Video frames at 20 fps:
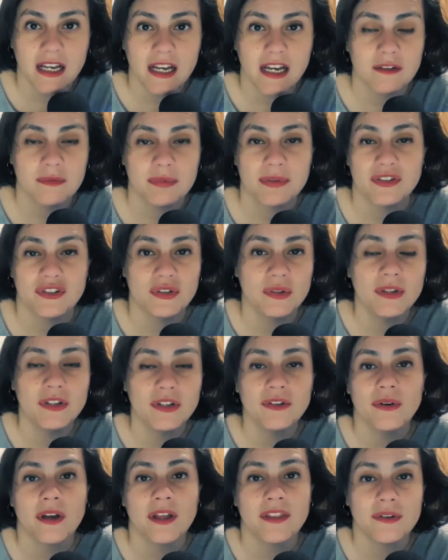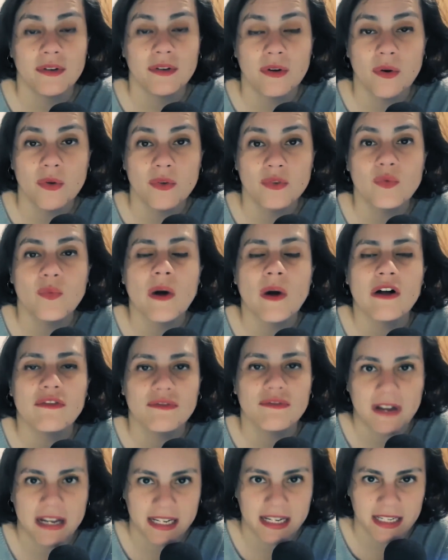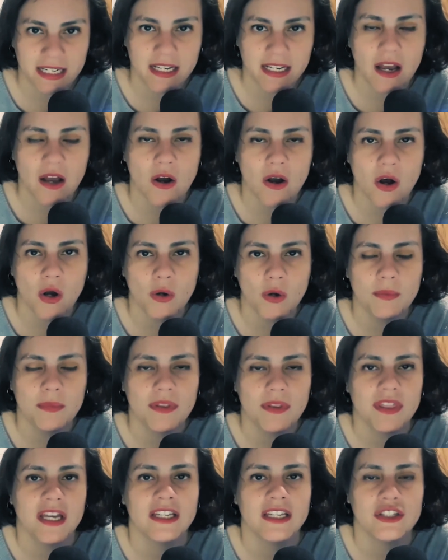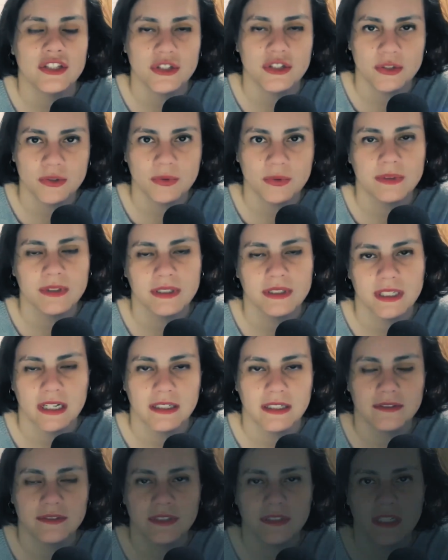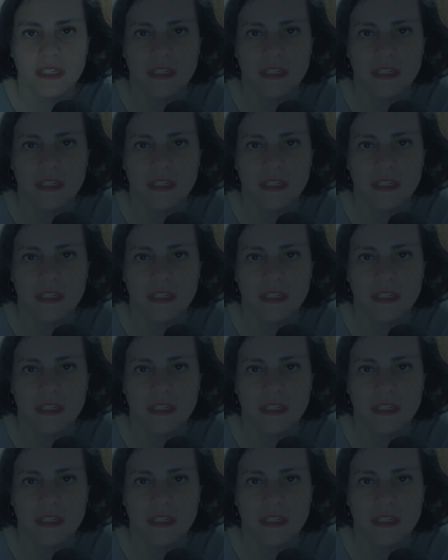of pursuing your other goals while finding a home that you love.